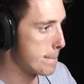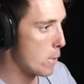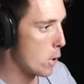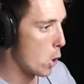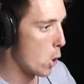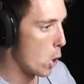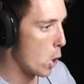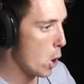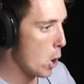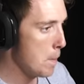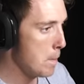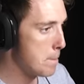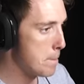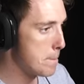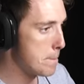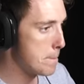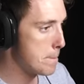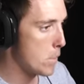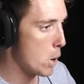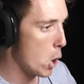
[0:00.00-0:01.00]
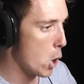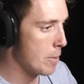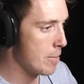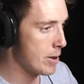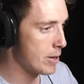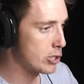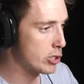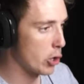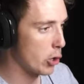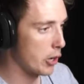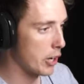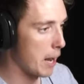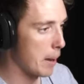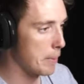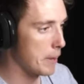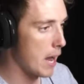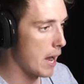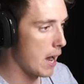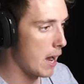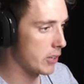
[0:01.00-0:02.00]
Oop. Almost took it up
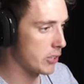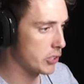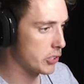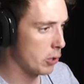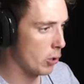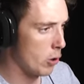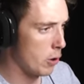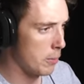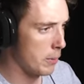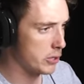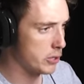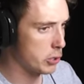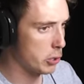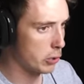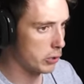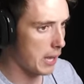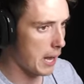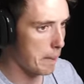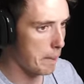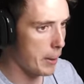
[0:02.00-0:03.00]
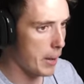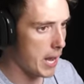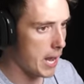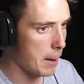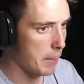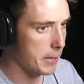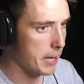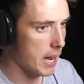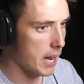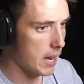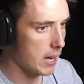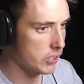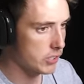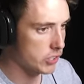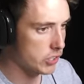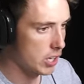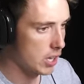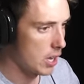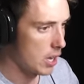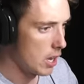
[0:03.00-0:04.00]
the ass. Almost took that pee up the ass.